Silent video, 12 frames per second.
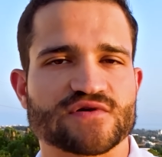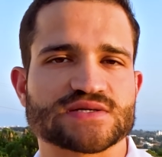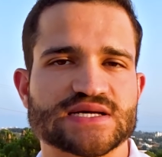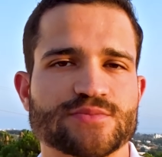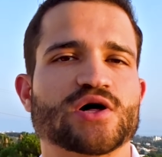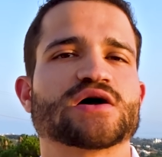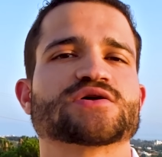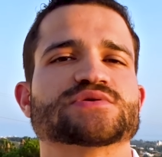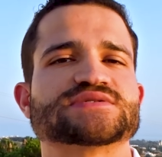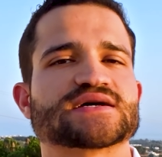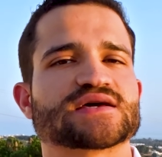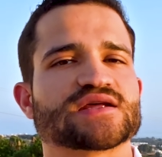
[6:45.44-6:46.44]
example, Hungary is
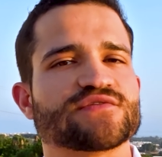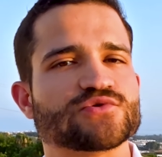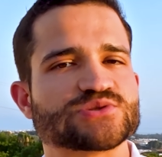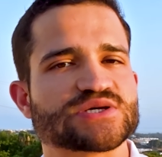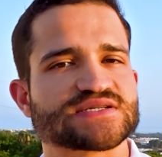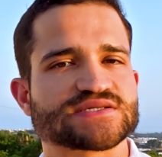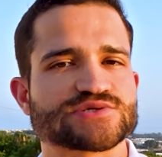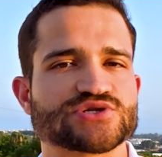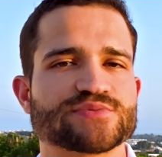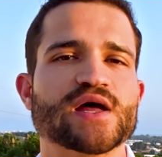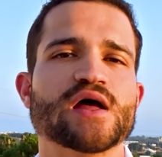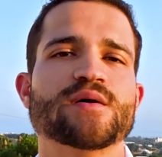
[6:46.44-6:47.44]
not going to give you
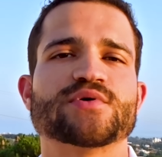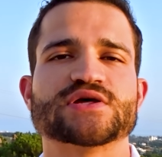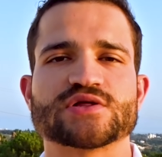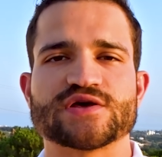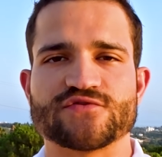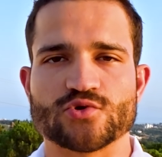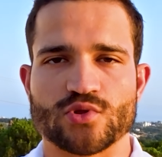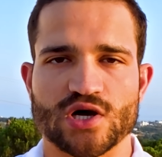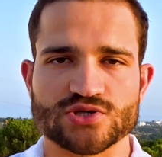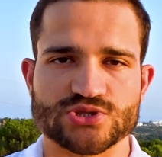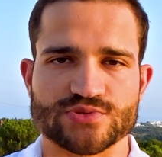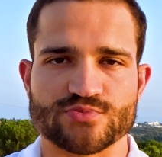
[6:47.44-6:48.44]
citizenship, but they'll give you
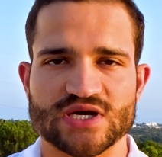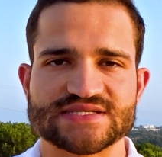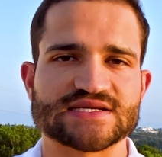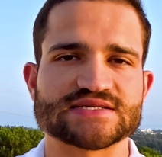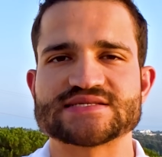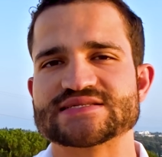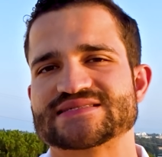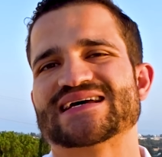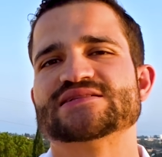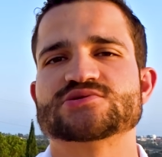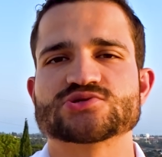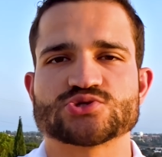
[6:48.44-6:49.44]
long-term residency
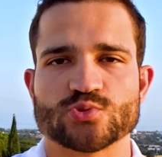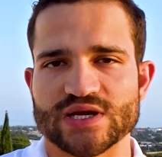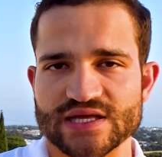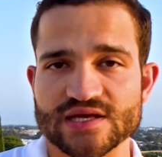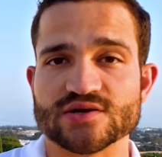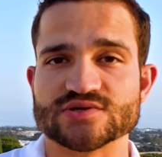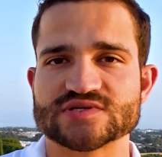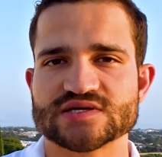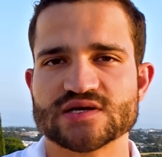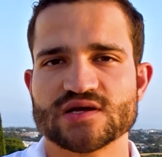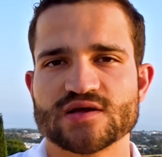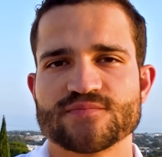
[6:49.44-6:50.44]
10 to 20 years.
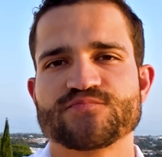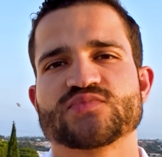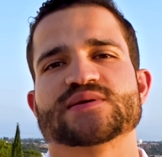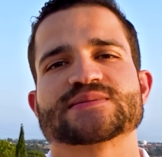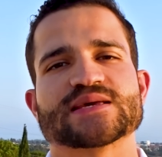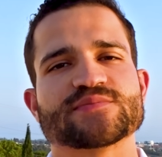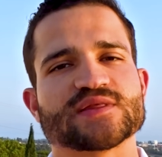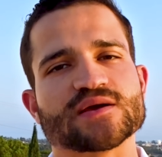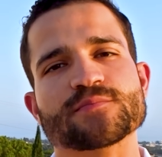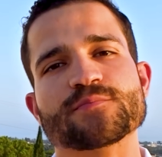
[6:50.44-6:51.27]
The same thing in